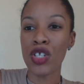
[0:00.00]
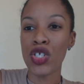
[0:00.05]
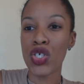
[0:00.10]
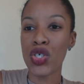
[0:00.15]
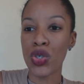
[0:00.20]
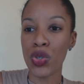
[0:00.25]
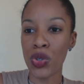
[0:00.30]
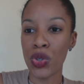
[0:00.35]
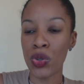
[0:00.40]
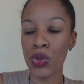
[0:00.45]

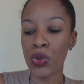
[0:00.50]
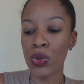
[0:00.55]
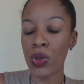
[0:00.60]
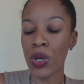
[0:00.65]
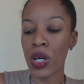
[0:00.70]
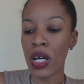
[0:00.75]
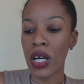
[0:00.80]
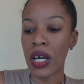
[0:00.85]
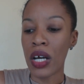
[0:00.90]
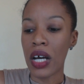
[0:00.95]

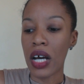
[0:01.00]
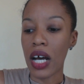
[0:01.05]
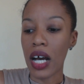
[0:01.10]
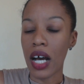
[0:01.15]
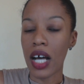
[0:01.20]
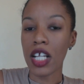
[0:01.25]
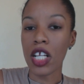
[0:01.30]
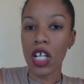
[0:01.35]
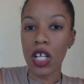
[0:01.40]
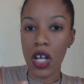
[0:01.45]
to
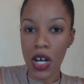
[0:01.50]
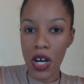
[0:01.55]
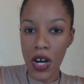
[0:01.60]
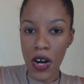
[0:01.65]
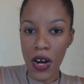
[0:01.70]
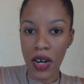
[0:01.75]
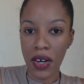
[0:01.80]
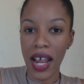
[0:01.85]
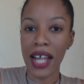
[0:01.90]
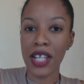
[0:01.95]

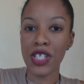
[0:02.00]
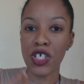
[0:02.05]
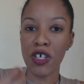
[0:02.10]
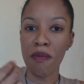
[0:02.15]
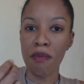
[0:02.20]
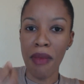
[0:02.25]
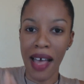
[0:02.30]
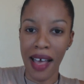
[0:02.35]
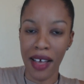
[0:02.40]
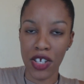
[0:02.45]
learn and to
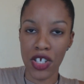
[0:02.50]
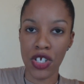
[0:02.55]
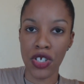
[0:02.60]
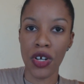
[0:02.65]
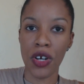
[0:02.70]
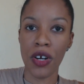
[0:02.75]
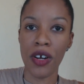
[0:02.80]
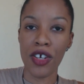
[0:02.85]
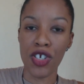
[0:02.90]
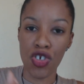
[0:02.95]

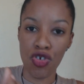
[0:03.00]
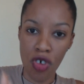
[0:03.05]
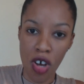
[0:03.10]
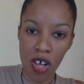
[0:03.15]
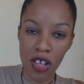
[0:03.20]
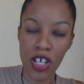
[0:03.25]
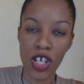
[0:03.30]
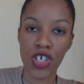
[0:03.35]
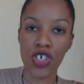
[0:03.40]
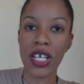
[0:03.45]
master
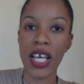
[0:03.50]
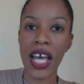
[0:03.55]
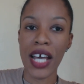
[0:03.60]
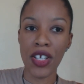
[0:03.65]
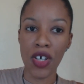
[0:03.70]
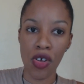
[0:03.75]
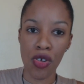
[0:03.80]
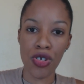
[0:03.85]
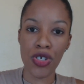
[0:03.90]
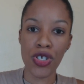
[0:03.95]
astrology,
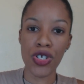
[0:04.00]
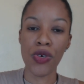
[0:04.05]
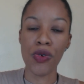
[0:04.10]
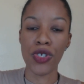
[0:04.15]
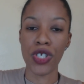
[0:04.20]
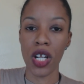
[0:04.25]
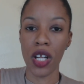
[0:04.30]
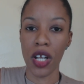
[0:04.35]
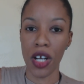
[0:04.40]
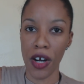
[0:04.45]
and also
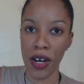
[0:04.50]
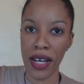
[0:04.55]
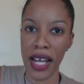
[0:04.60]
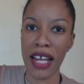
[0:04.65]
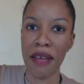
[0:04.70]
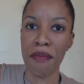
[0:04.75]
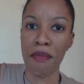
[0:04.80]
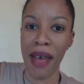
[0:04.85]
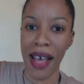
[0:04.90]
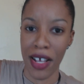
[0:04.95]
to learn
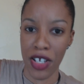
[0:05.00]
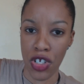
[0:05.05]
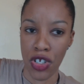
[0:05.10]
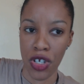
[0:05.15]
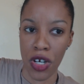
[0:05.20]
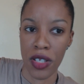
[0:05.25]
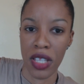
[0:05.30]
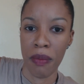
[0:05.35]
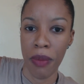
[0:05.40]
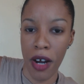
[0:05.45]
and
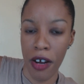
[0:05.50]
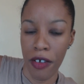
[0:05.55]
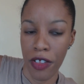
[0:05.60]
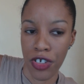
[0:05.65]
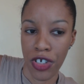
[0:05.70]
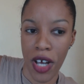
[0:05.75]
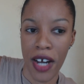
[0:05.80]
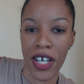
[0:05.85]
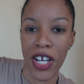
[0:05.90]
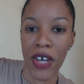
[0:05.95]
master the birth
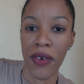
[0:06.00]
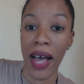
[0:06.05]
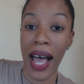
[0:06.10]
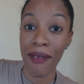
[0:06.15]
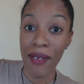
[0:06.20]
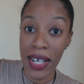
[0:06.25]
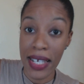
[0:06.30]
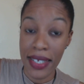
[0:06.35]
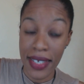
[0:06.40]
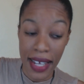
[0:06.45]
chart. Now,
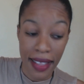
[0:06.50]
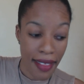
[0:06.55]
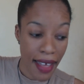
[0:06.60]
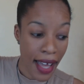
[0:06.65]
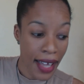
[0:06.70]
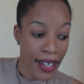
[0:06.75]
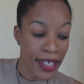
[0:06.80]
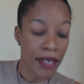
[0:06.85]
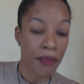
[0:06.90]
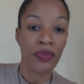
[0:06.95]
having said
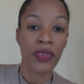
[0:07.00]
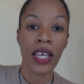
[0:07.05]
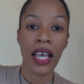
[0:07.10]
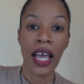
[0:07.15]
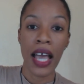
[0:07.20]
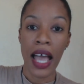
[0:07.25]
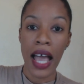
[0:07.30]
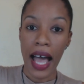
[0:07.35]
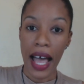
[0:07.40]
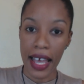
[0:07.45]
that,
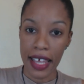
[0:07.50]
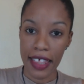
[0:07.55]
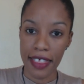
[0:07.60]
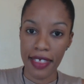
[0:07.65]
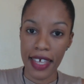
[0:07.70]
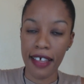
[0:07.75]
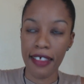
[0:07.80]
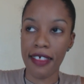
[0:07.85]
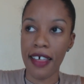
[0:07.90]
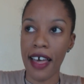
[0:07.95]
I
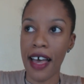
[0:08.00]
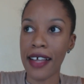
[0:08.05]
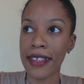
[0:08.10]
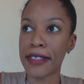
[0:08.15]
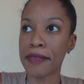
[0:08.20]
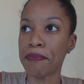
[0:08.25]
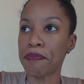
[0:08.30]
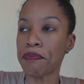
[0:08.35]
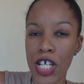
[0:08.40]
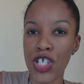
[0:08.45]
think
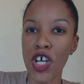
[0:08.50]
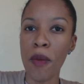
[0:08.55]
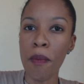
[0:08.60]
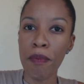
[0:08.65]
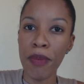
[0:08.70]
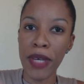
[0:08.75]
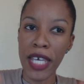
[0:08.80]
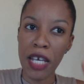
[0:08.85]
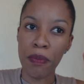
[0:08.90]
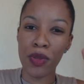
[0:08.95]
that
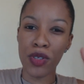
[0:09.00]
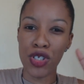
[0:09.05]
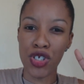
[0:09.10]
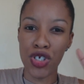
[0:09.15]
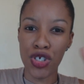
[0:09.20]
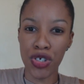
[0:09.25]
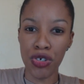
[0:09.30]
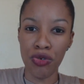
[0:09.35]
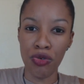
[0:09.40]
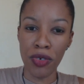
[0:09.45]
some people
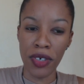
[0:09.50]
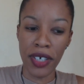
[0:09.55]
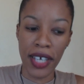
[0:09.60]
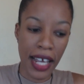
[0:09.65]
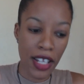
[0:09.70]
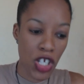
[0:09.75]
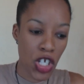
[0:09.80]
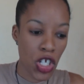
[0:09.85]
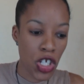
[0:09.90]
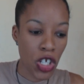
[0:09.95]
too
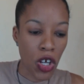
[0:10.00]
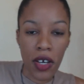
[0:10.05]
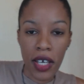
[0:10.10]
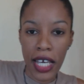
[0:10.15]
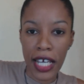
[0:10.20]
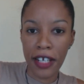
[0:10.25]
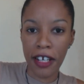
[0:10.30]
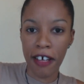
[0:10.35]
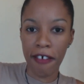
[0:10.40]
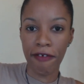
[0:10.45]
get
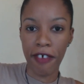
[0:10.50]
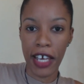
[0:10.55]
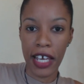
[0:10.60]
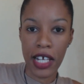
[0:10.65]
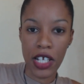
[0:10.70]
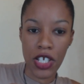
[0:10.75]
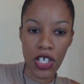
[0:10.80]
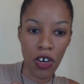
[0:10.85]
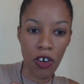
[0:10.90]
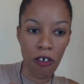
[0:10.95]
stuck in a
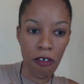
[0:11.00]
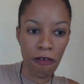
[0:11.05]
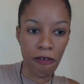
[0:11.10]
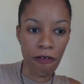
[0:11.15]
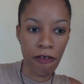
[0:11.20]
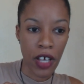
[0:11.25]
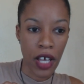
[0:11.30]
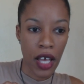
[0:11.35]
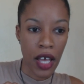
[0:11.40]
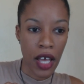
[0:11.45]
phase of